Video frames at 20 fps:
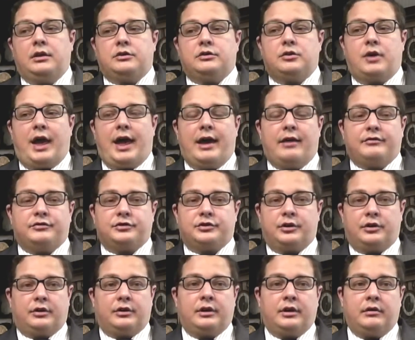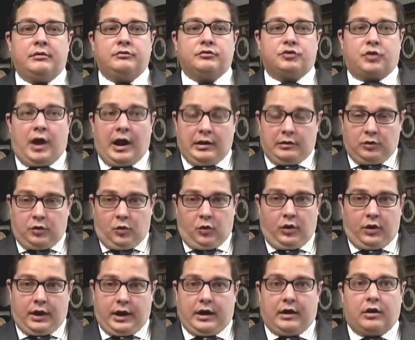to have certain trial
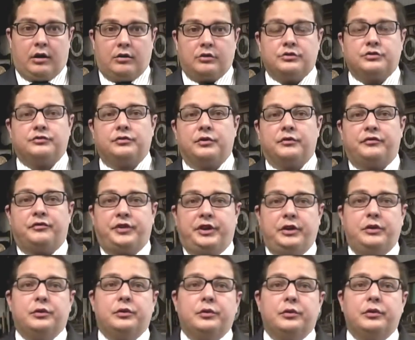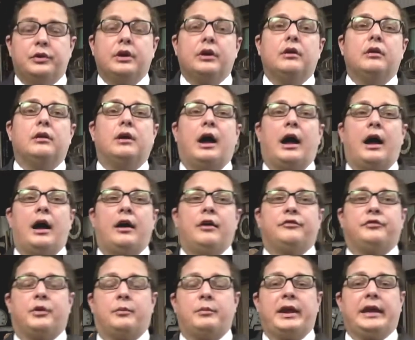court errors reviewed
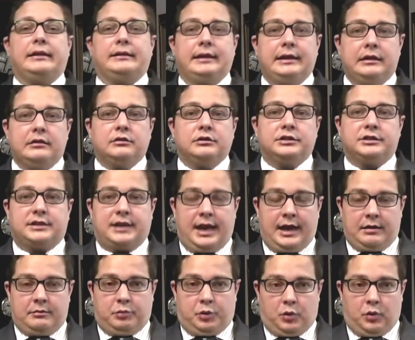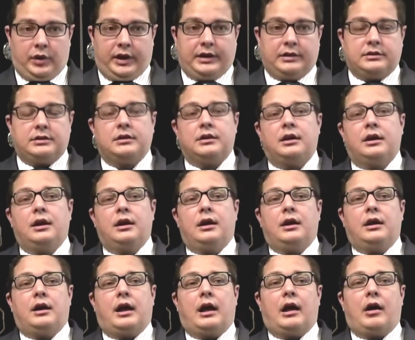uh, from a legal standpoint.
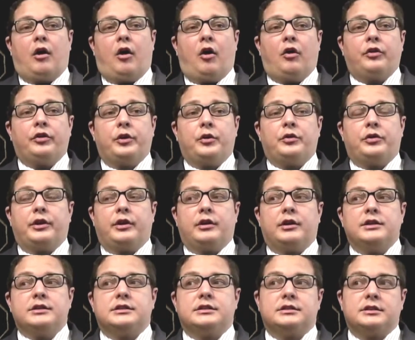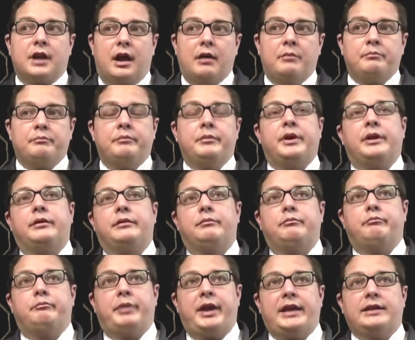Uh, although there is some
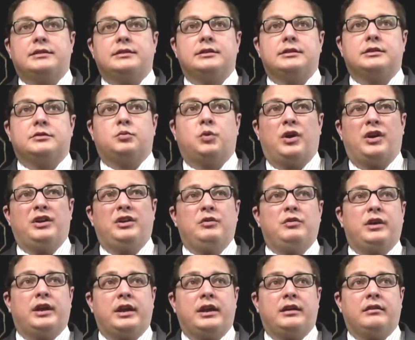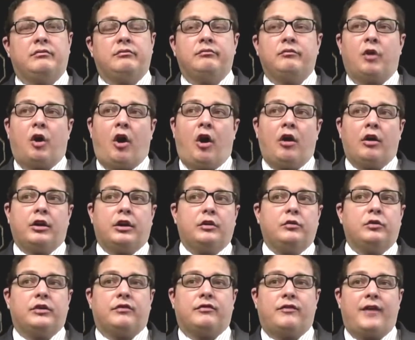basis where you can
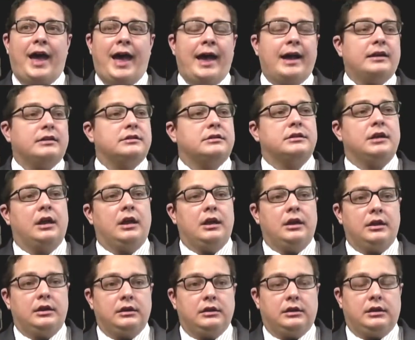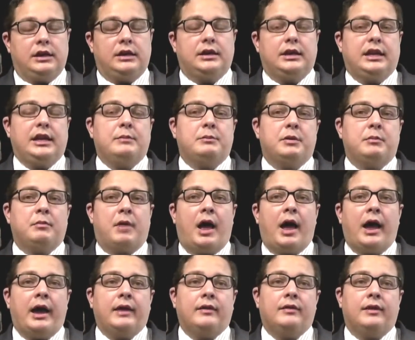argue the facts, you need to keep in
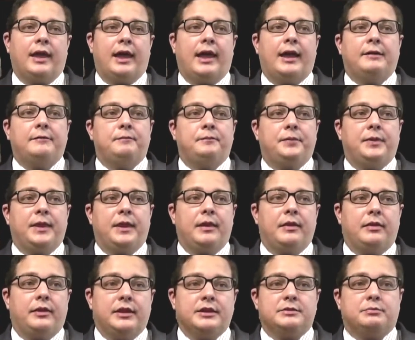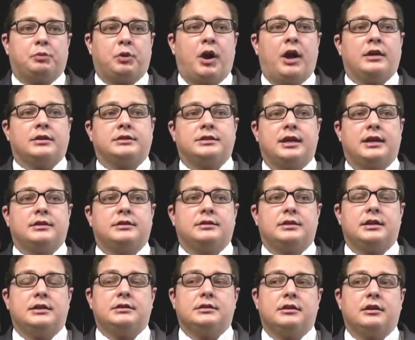mind that this
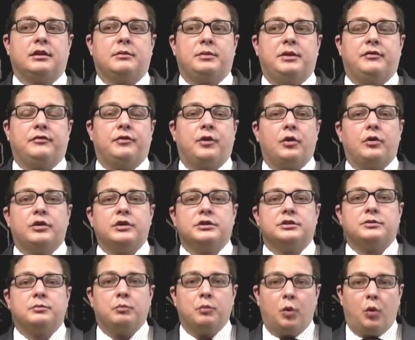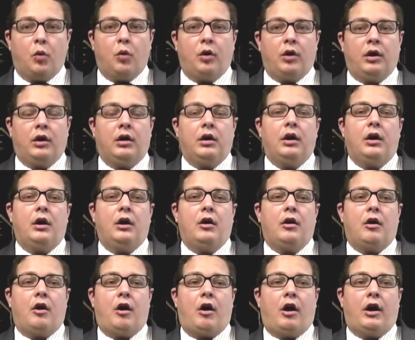process is going to be focused more
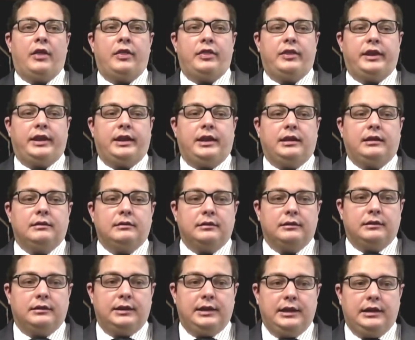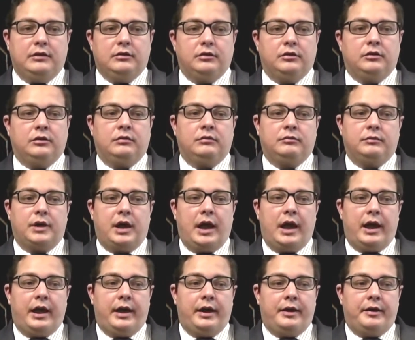on the legal
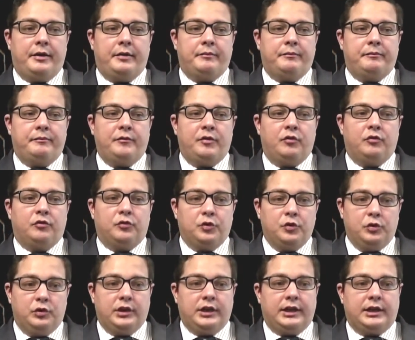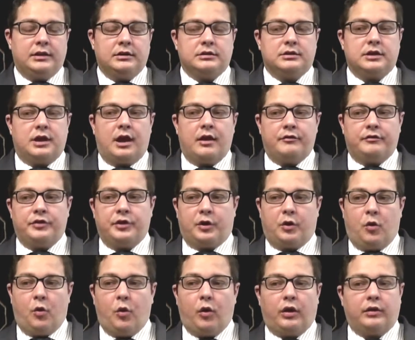uh, rulings of the
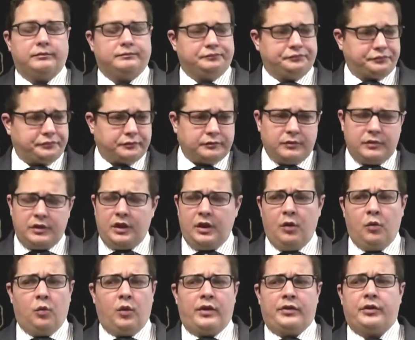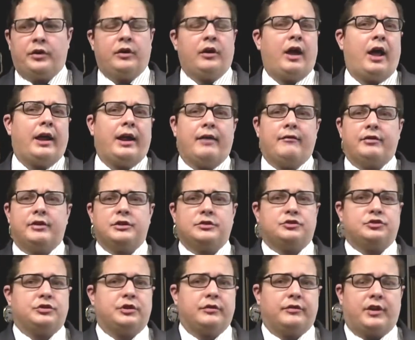court, whether or not
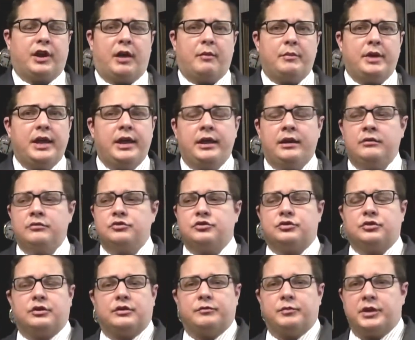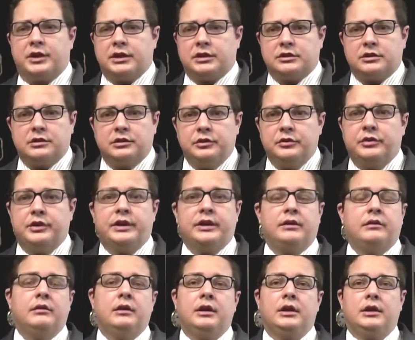evidence should have come in, should have been
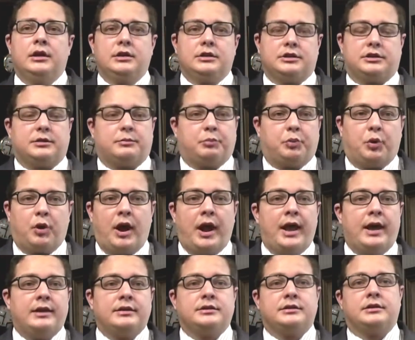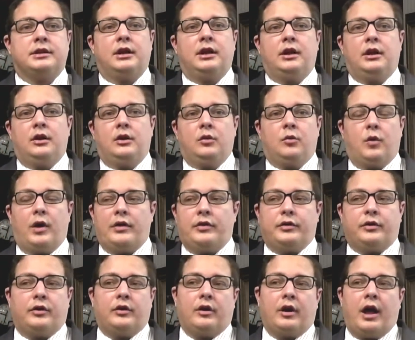excluded, suppressed,
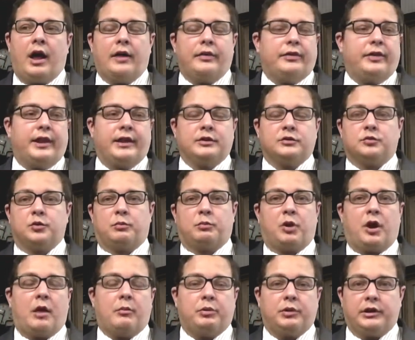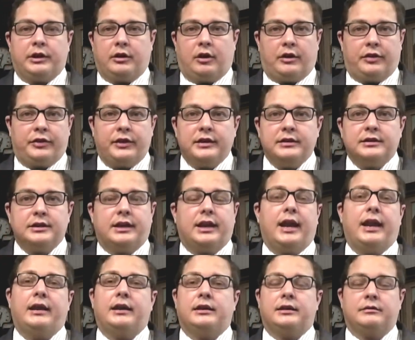whether or not things were properly
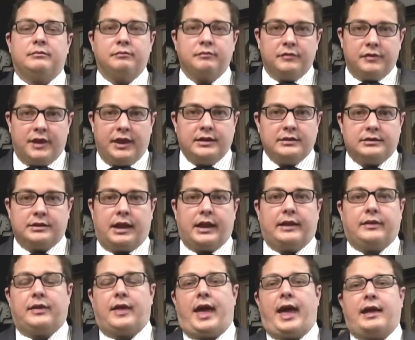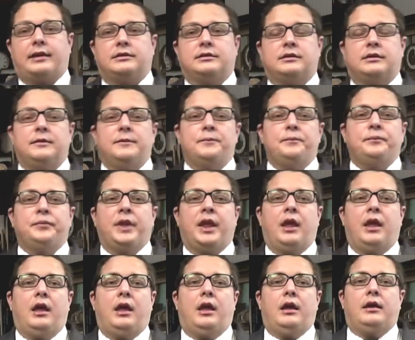authenticated, things like that.
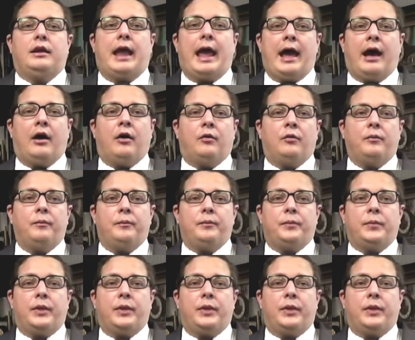Now,